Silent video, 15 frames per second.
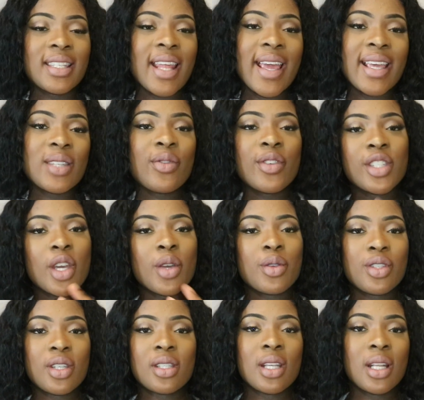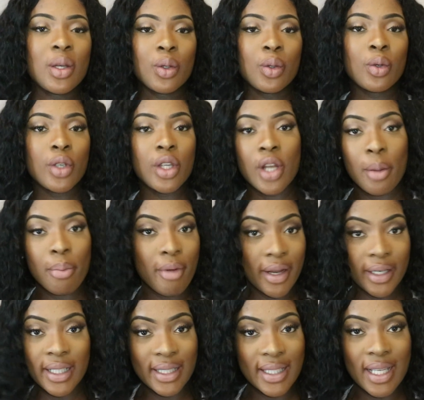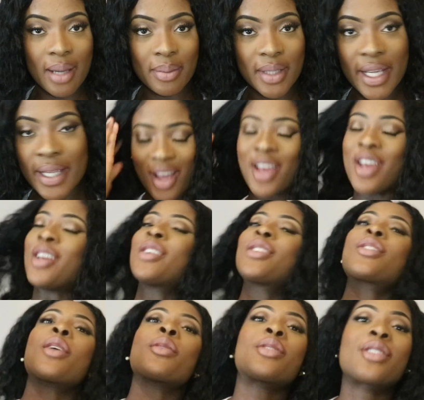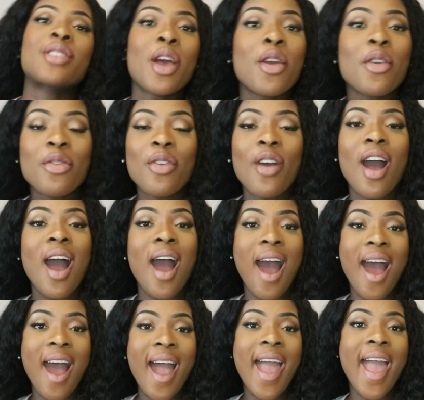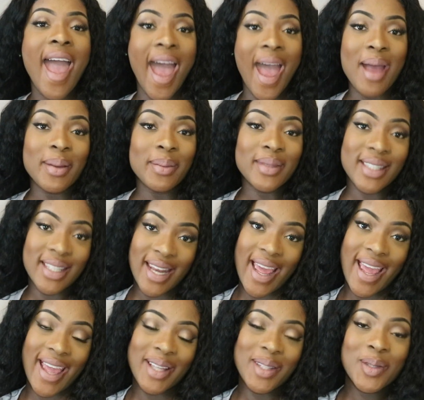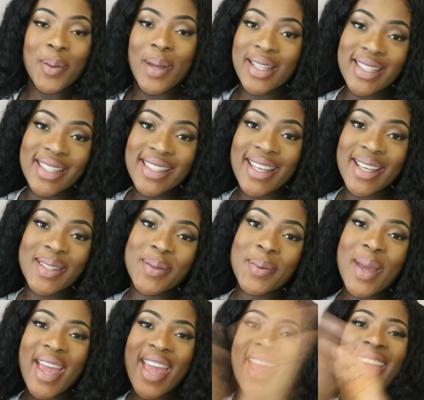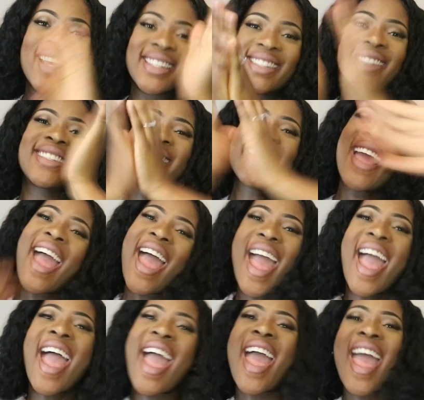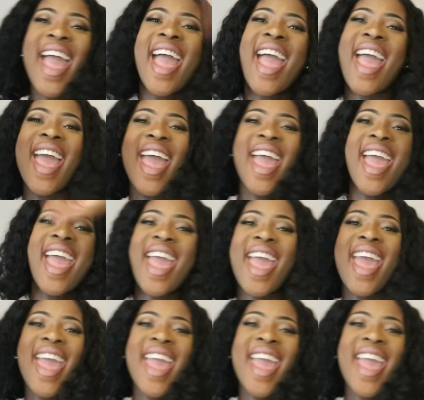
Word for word: Today's video is just a little, you know, pregnancy update. So far I am today 26 weeks. Yay!